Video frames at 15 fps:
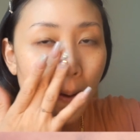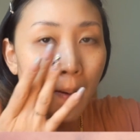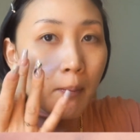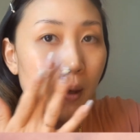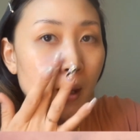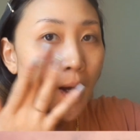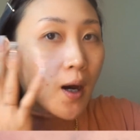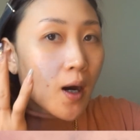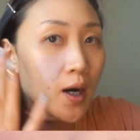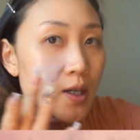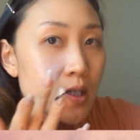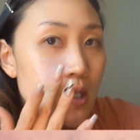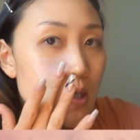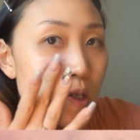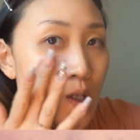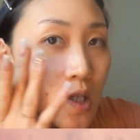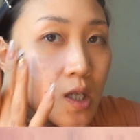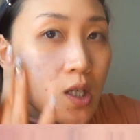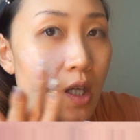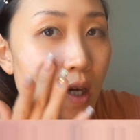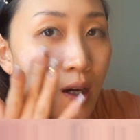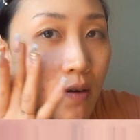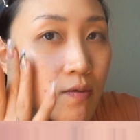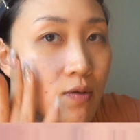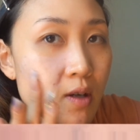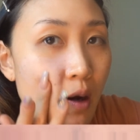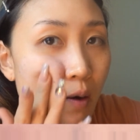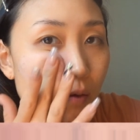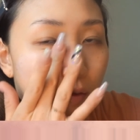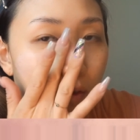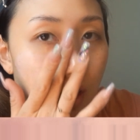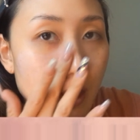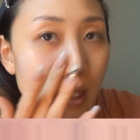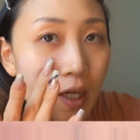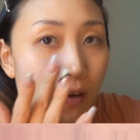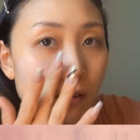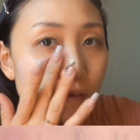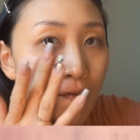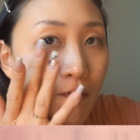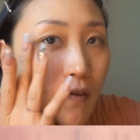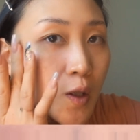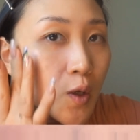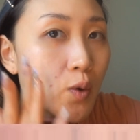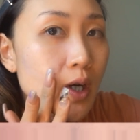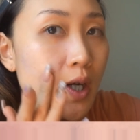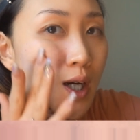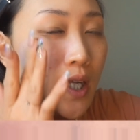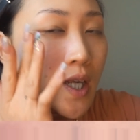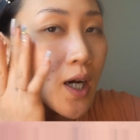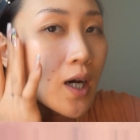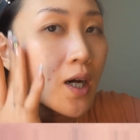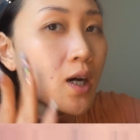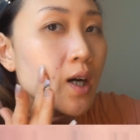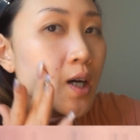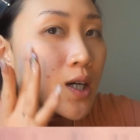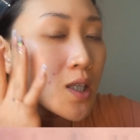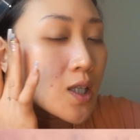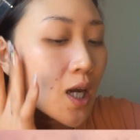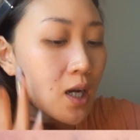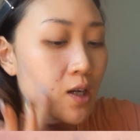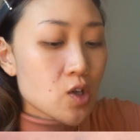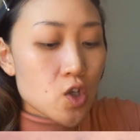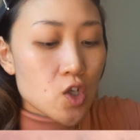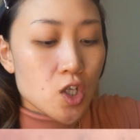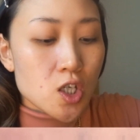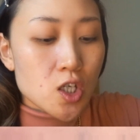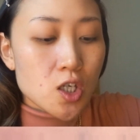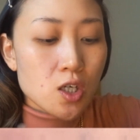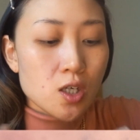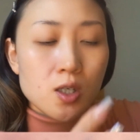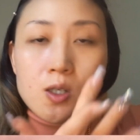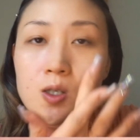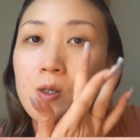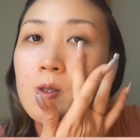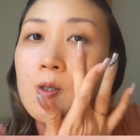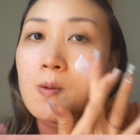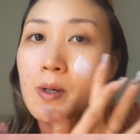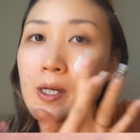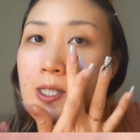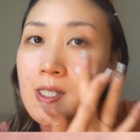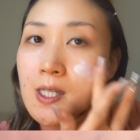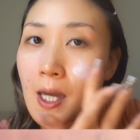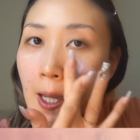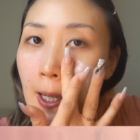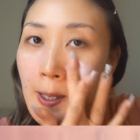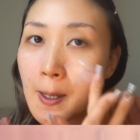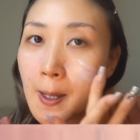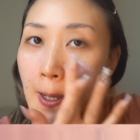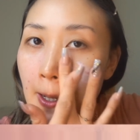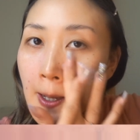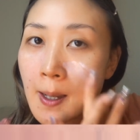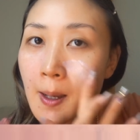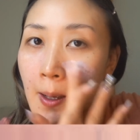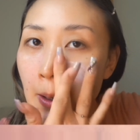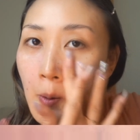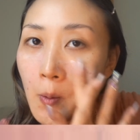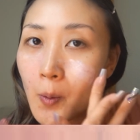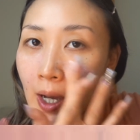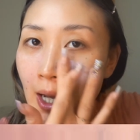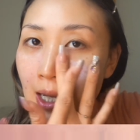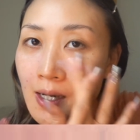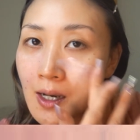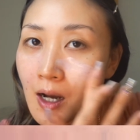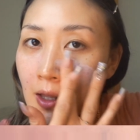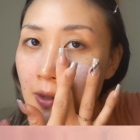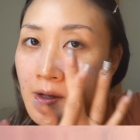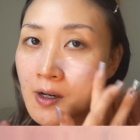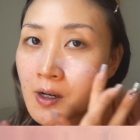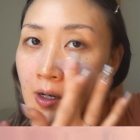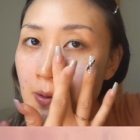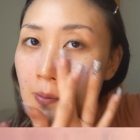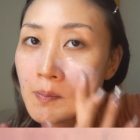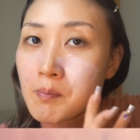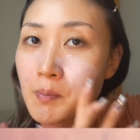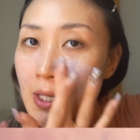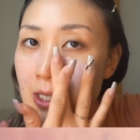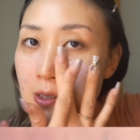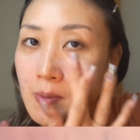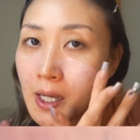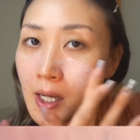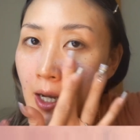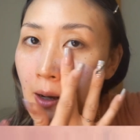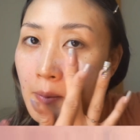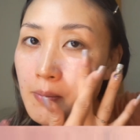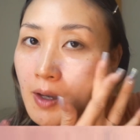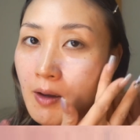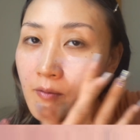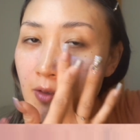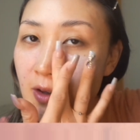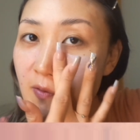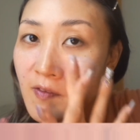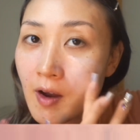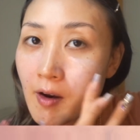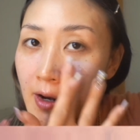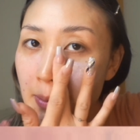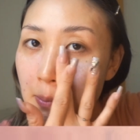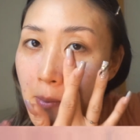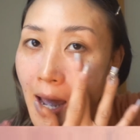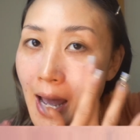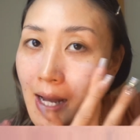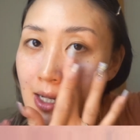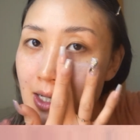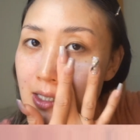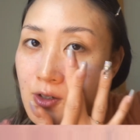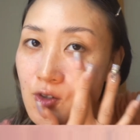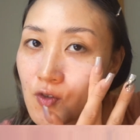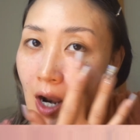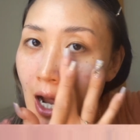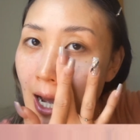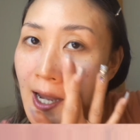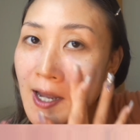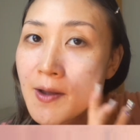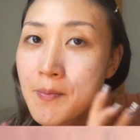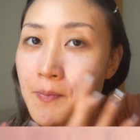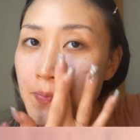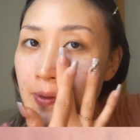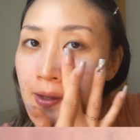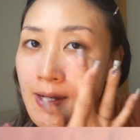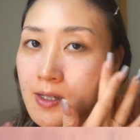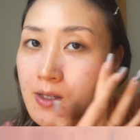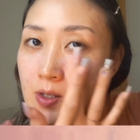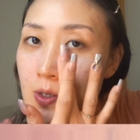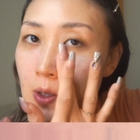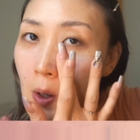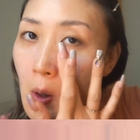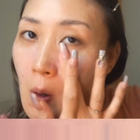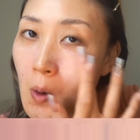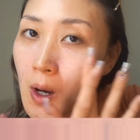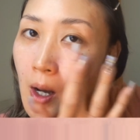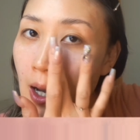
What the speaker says: because it just gives a really fluid texture to my skin when other base makeup can be very matte and dry. And so